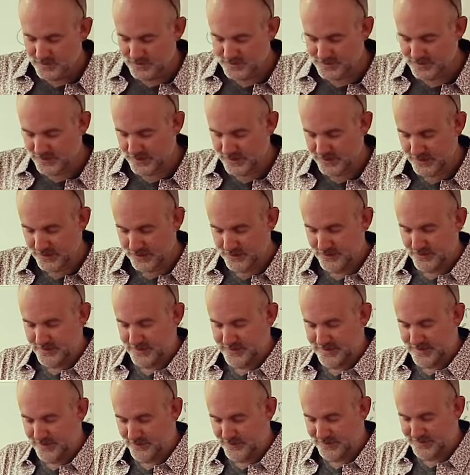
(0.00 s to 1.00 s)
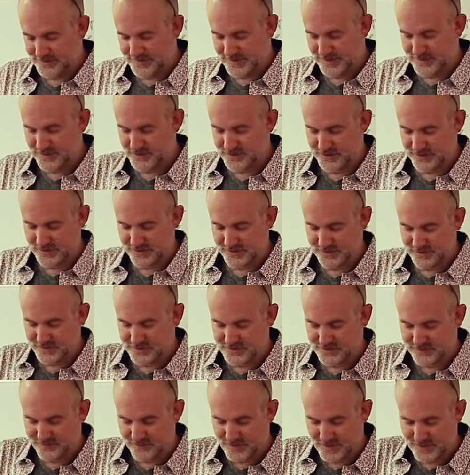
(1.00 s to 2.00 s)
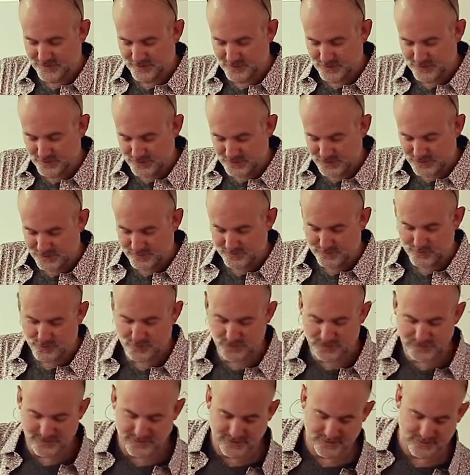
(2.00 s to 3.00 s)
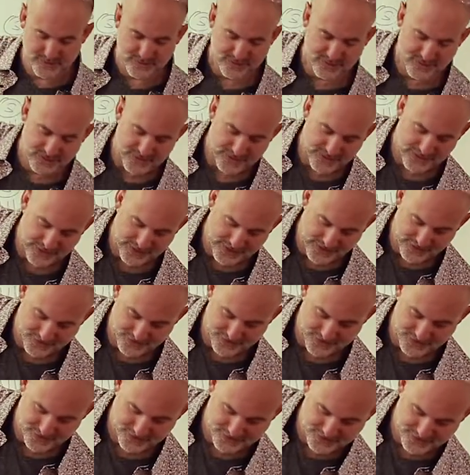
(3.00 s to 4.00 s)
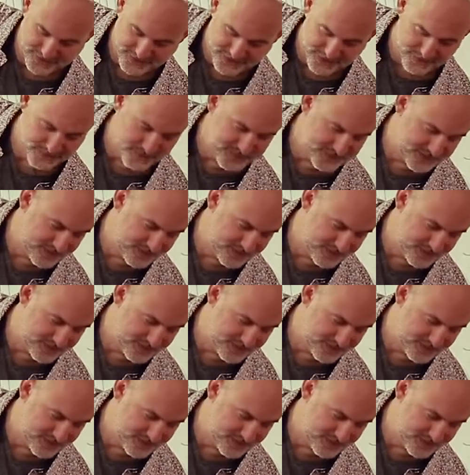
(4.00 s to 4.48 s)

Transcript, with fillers: So now we're touching survival switching point and then deep